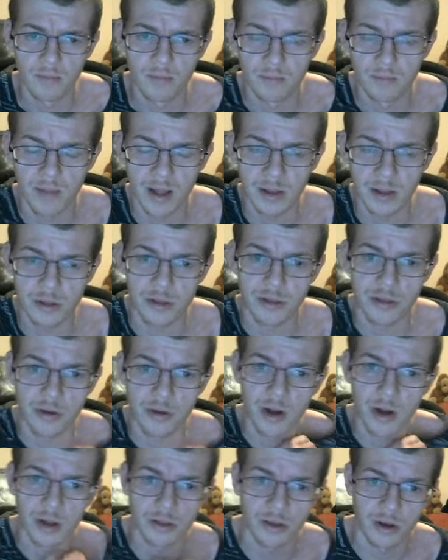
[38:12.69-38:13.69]
Manchester
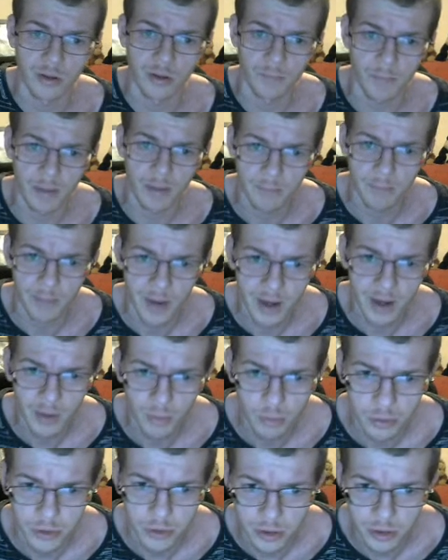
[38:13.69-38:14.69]
United have been
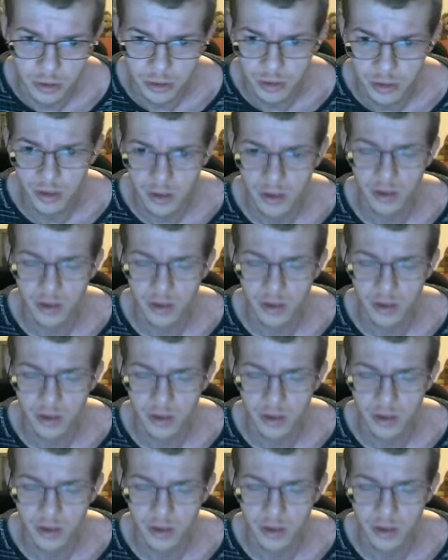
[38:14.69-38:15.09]
penalties.